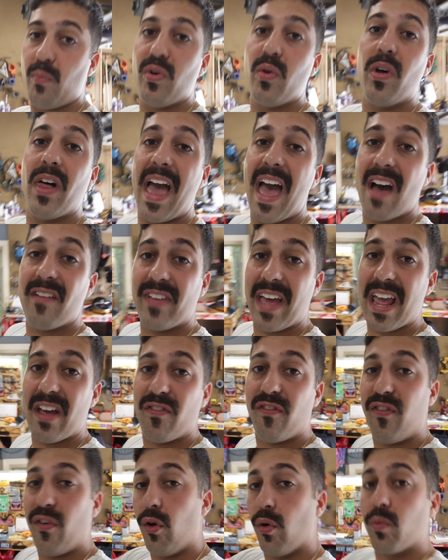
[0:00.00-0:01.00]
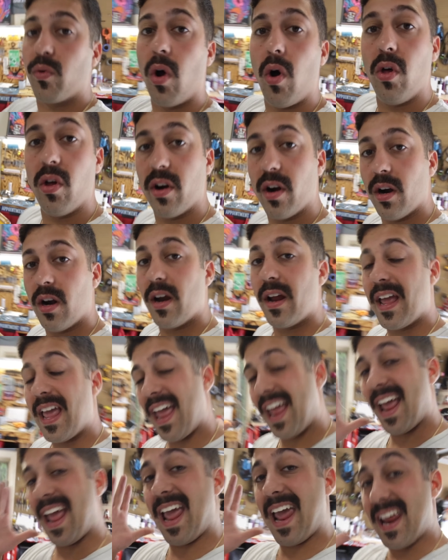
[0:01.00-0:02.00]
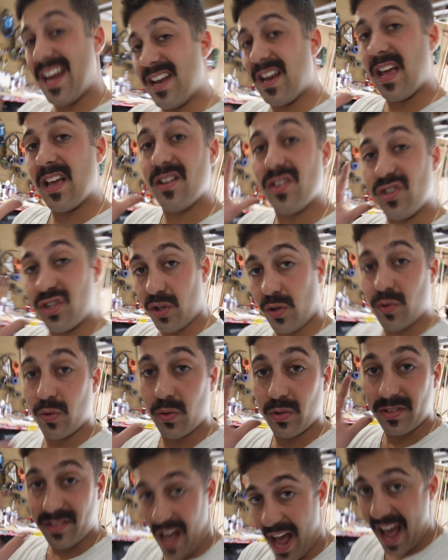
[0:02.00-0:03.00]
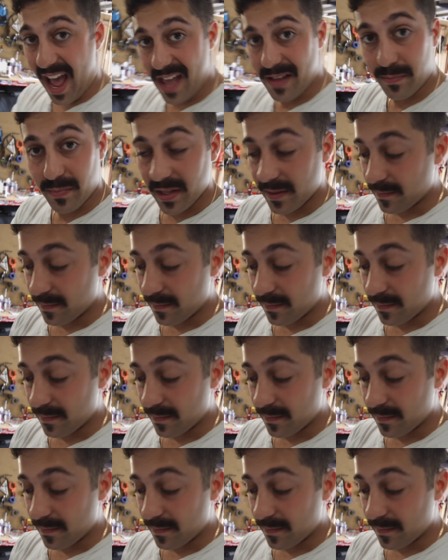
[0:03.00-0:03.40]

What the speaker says: we will have a full roller in due time.